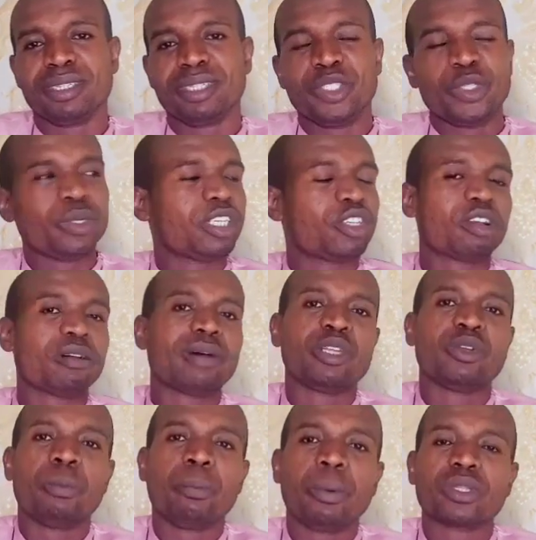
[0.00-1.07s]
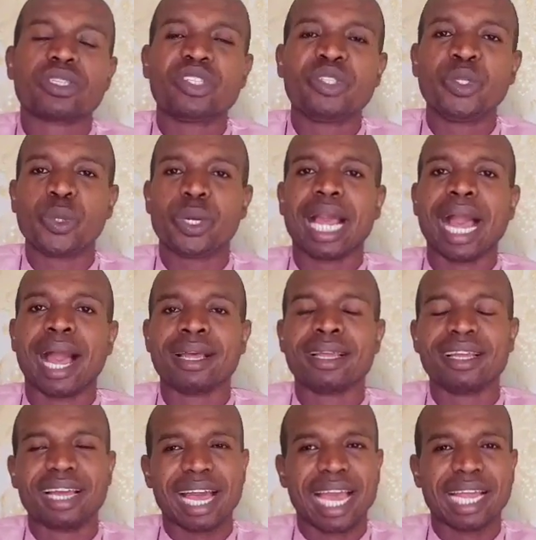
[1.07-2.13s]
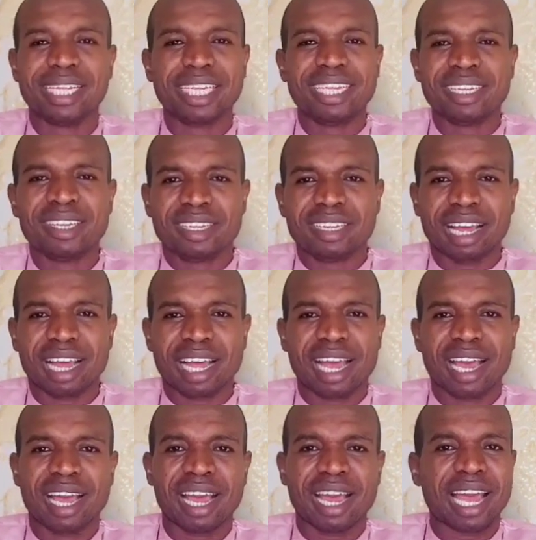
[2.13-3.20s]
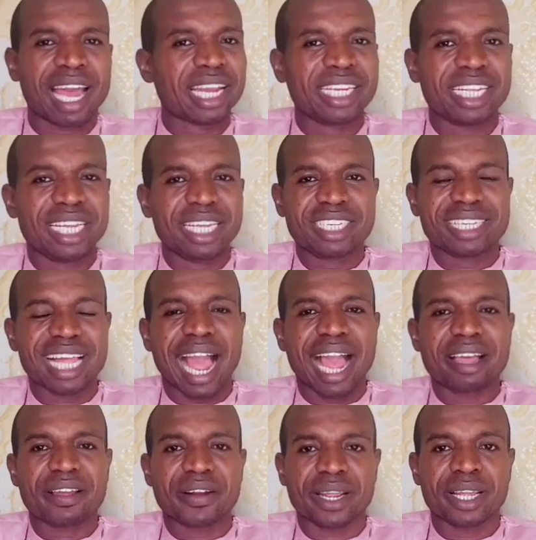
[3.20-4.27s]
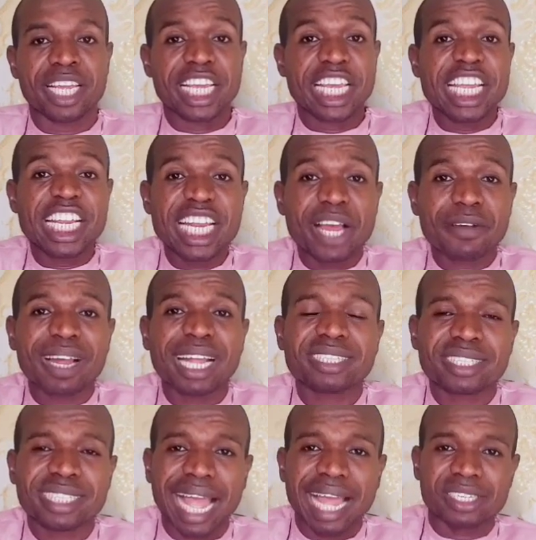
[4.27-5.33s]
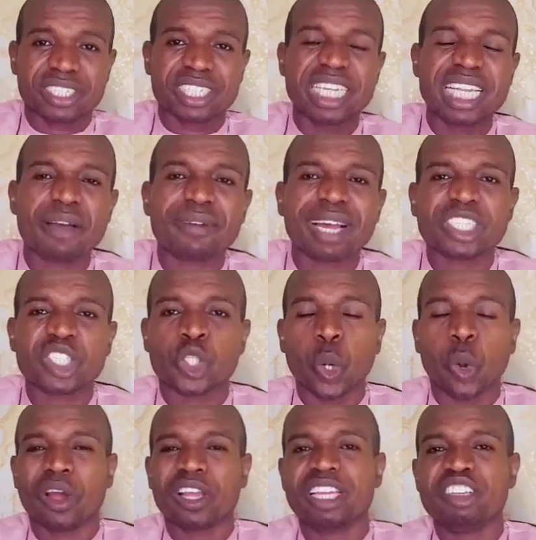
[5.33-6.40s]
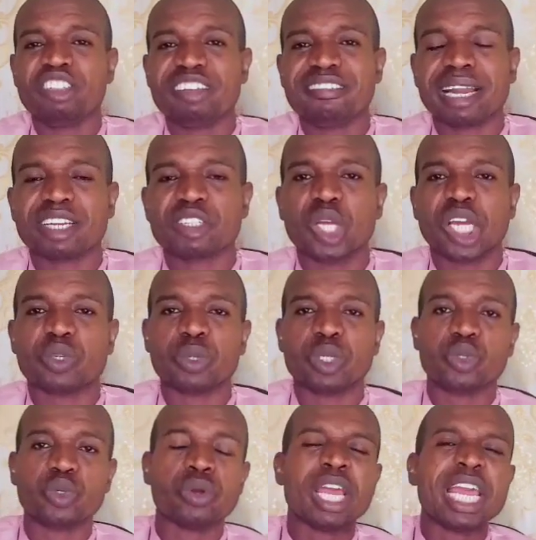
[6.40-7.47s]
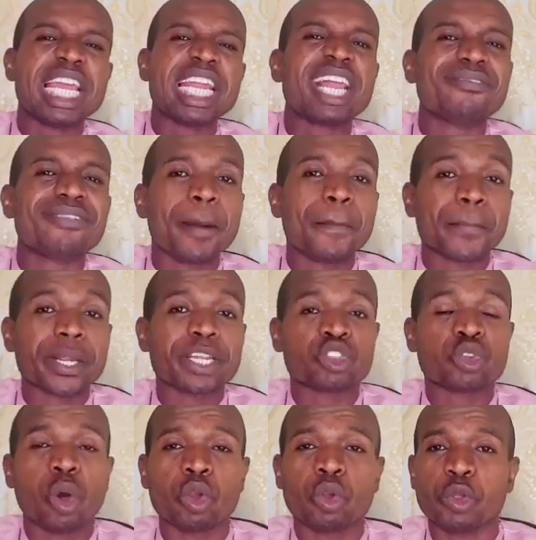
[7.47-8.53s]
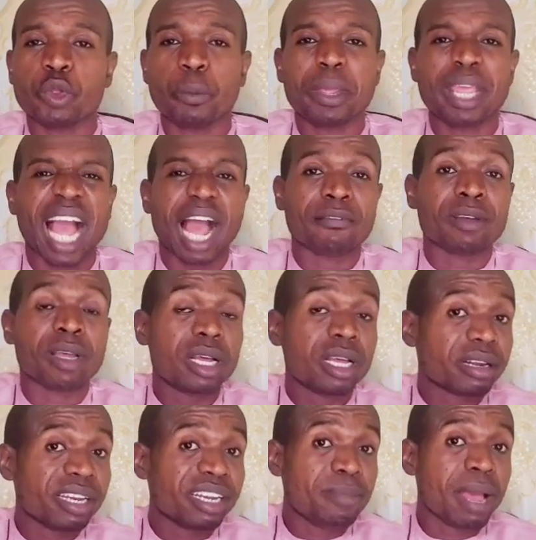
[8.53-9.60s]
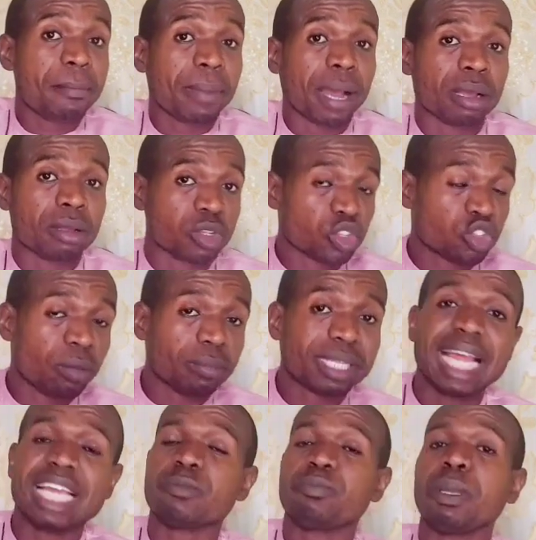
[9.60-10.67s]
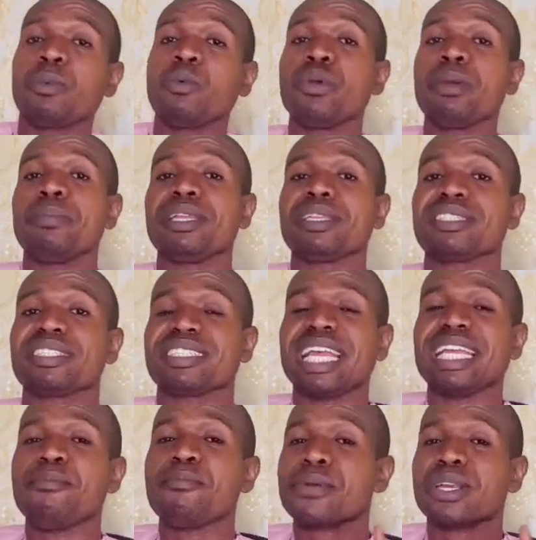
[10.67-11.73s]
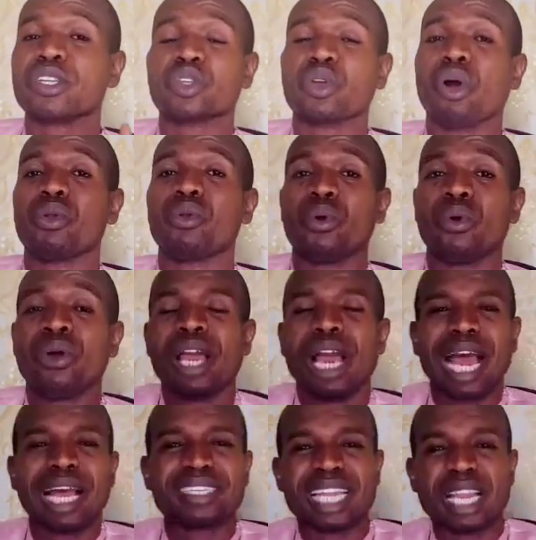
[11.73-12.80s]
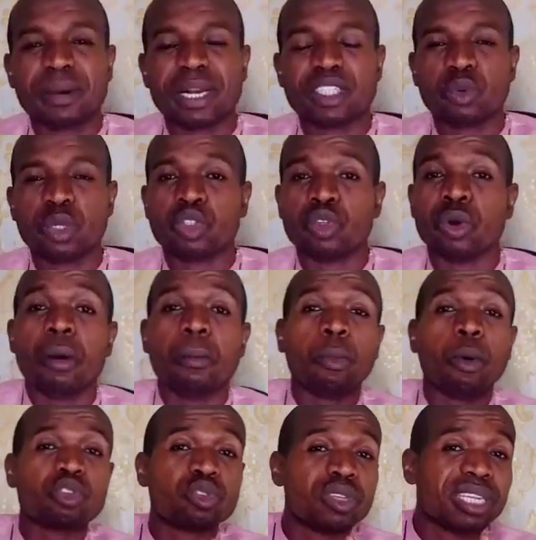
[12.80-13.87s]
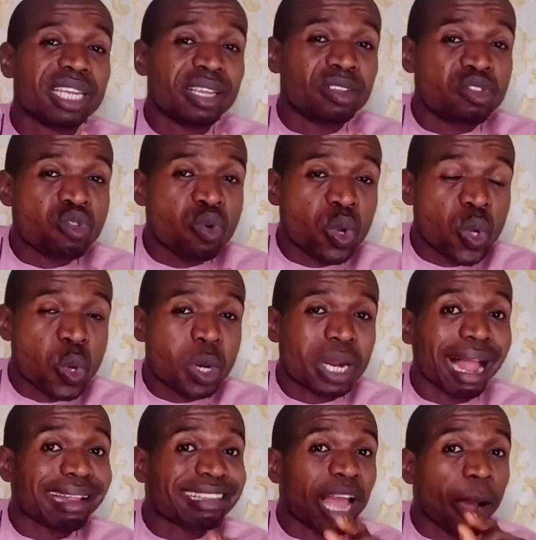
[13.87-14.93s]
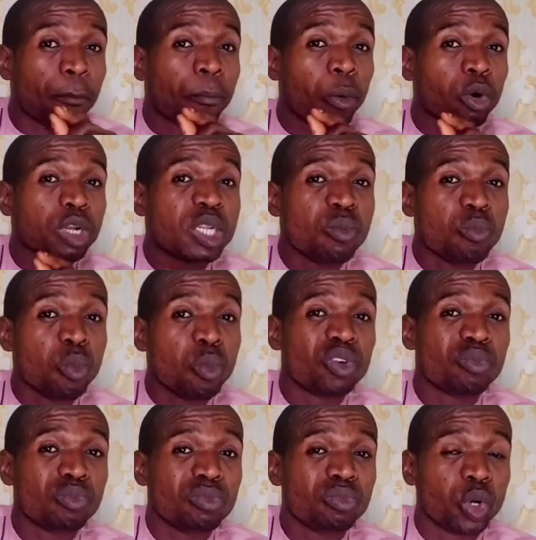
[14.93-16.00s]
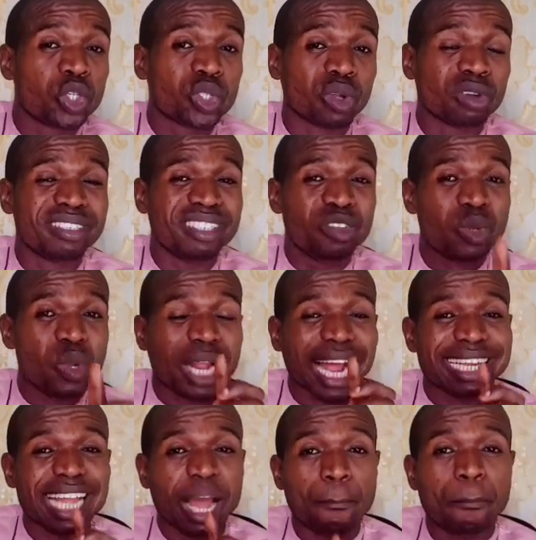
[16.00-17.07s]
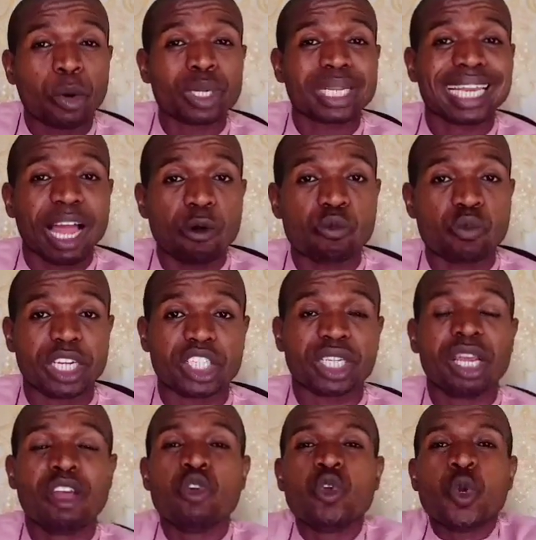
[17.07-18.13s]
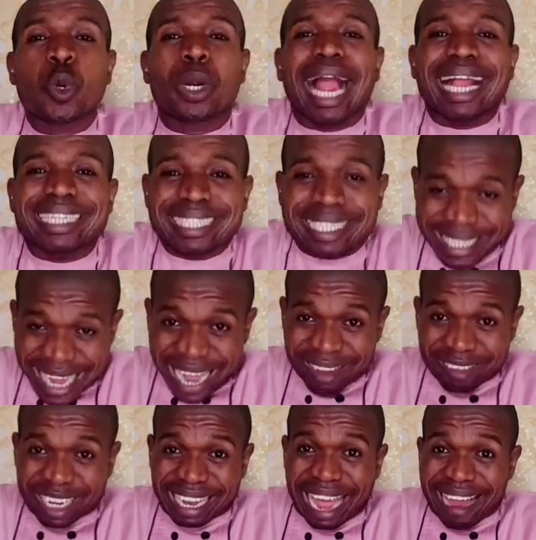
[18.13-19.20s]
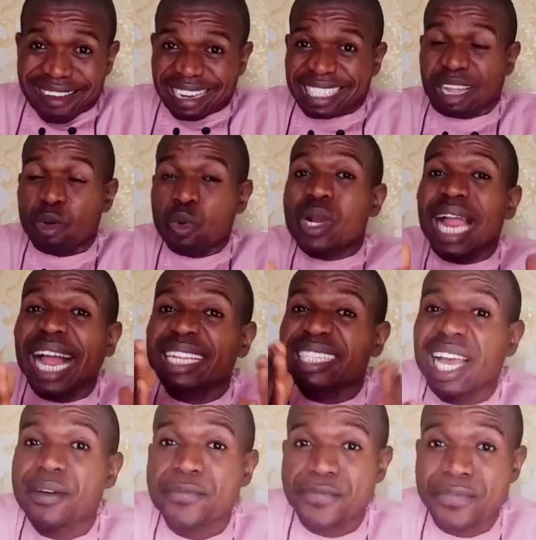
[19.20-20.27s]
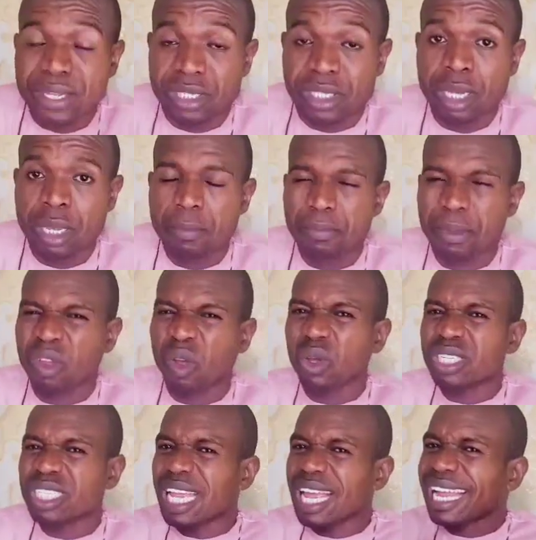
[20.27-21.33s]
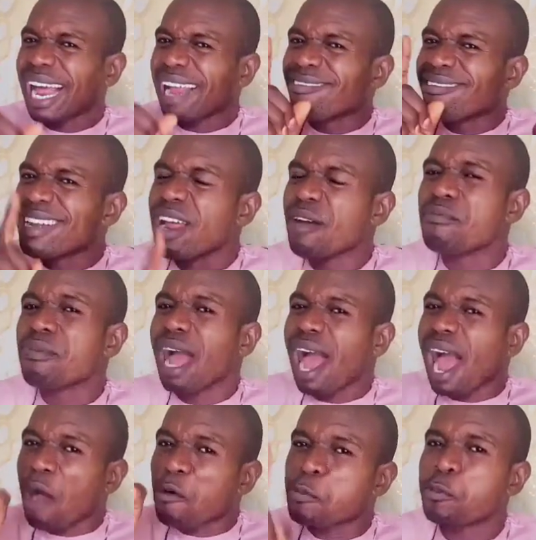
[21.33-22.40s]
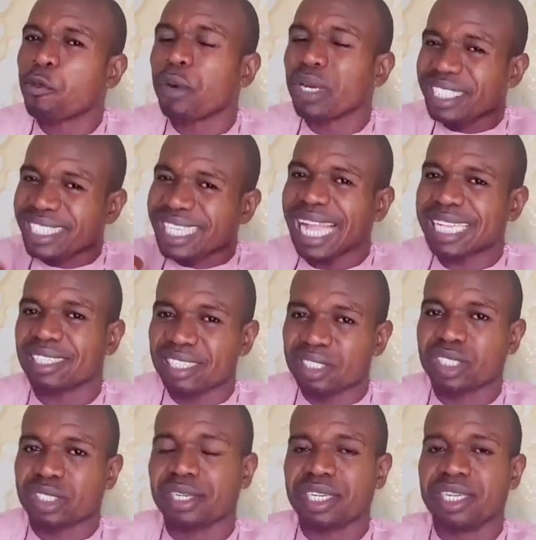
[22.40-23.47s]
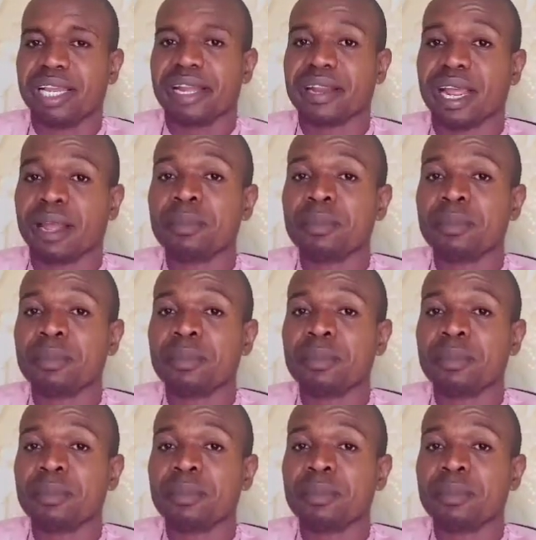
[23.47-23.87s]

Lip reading: You discover you bought new car and he's angry. He never dance, he never rejoice with you. He never praise God on your behalf. Remember, sometimes people will be saying praise God and celebrating with you, but you look at their body motion, you look at their body language, look at their character, look at their face, because they can never avoid that three area.